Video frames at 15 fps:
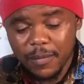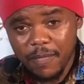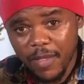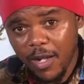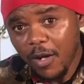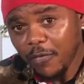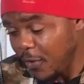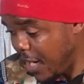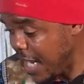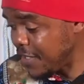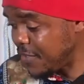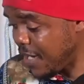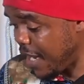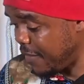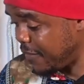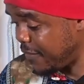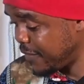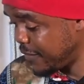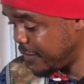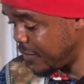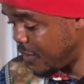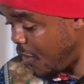of your hard drive
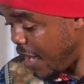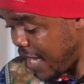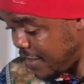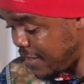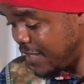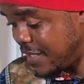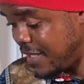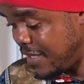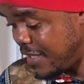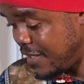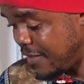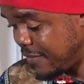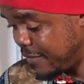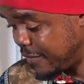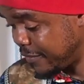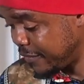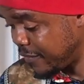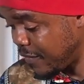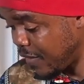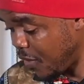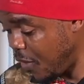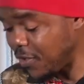or SSD
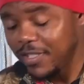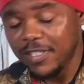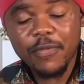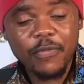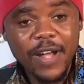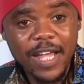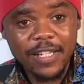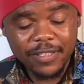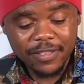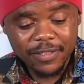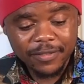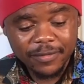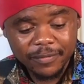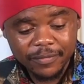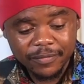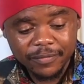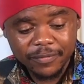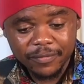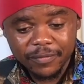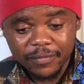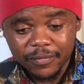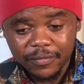or CFast
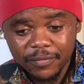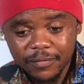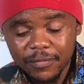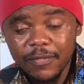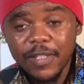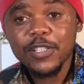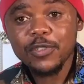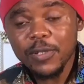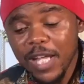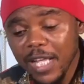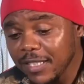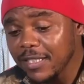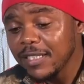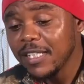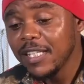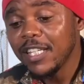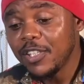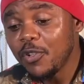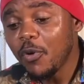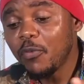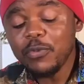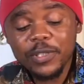so that
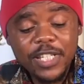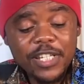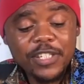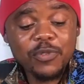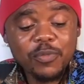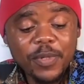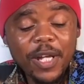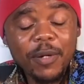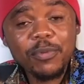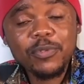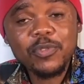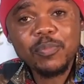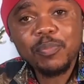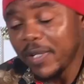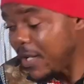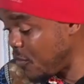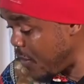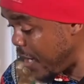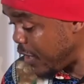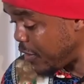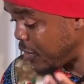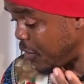your footage will be able to play well
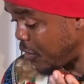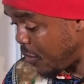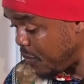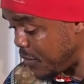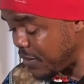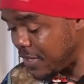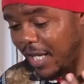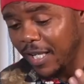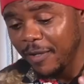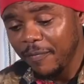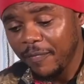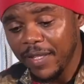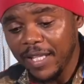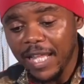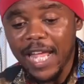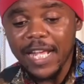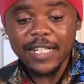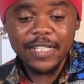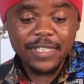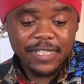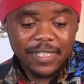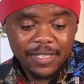on your computer.
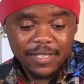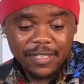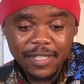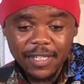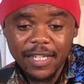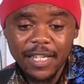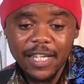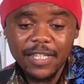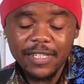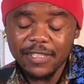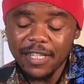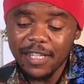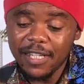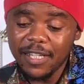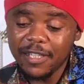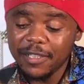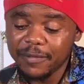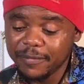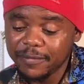Like this is a